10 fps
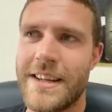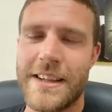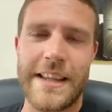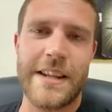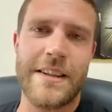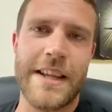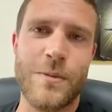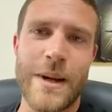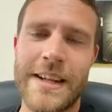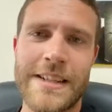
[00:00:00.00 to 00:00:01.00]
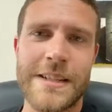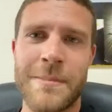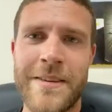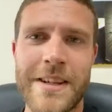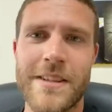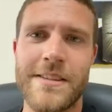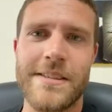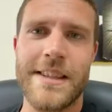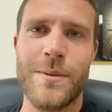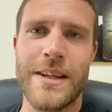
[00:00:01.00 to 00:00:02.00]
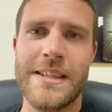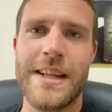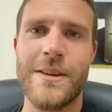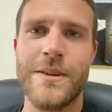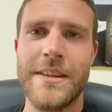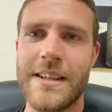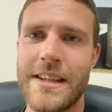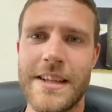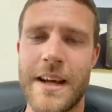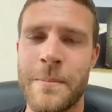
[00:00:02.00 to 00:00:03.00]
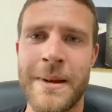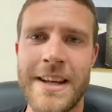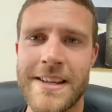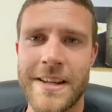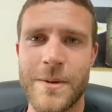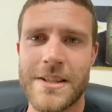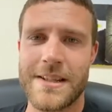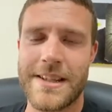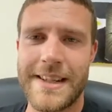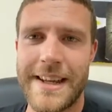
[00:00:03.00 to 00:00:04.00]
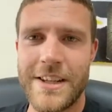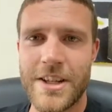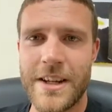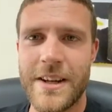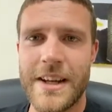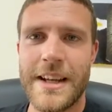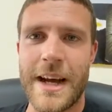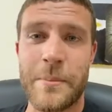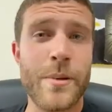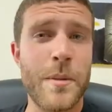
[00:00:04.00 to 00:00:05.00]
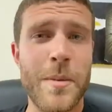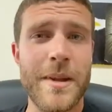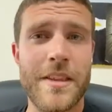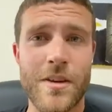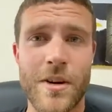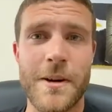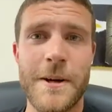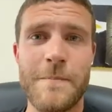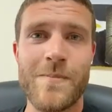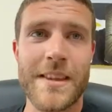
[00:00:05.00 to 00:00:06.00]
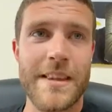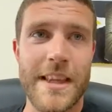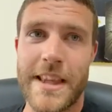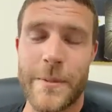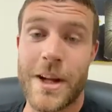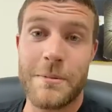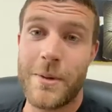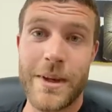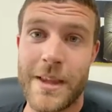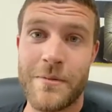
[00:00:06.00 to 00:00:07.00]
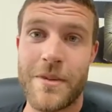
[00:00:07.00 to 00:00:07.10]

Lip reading: They'd witnessed his miracles. They'd witnessed how amazing he was as a teacher, and probably thought they were going to be with him for